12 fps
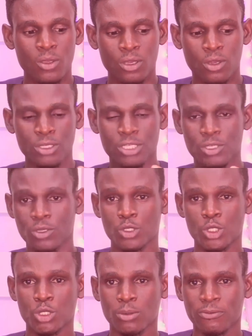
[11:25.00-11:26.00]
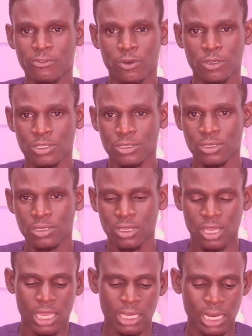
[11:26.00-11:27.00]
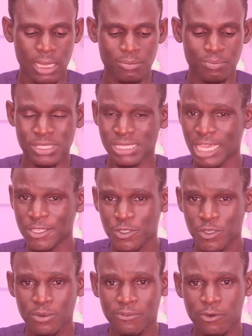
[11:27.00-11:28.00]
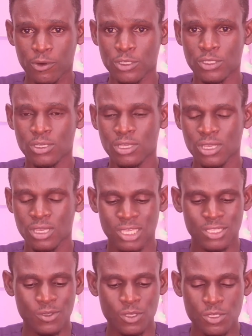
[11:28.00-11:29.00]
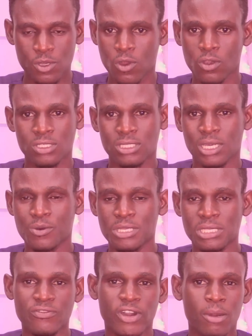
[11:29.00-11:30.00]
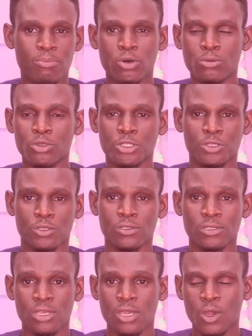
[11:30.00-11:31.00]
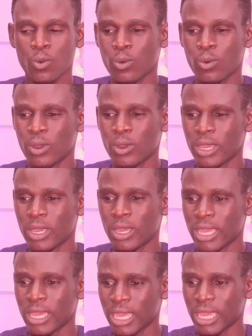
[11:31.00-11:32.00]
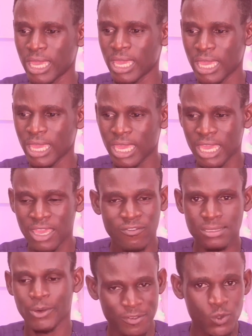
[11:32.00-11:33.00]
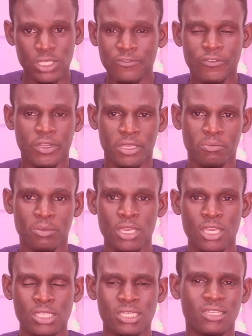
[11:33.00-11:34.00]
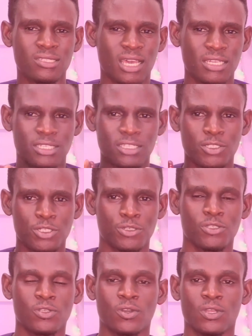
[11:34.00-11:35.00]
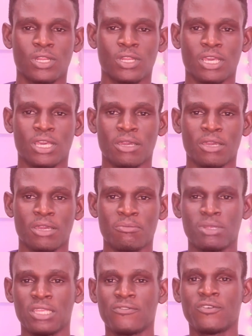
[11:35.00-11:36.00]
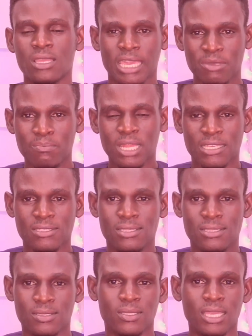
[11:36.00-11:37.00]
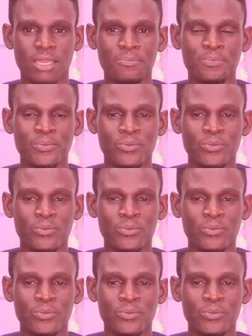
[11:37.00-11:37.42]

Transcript: God is going to show for us, and besides showing up for us, He's going to cause that we receive our promotions wherever it is that we are stood in for Him. So I want to actually trust God and believe God that you have been blessed today,